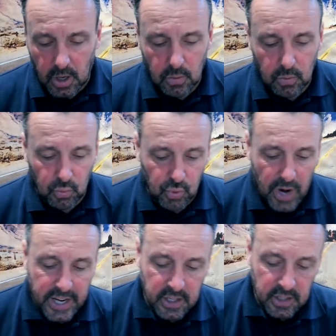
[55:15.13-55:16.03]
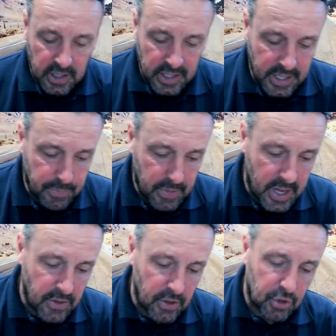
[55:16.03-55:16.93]
regularly
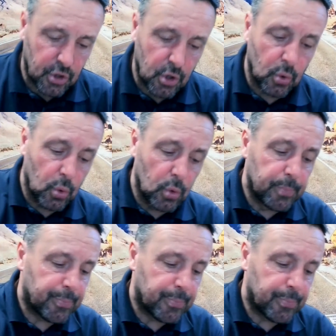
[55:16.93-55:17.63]
in the school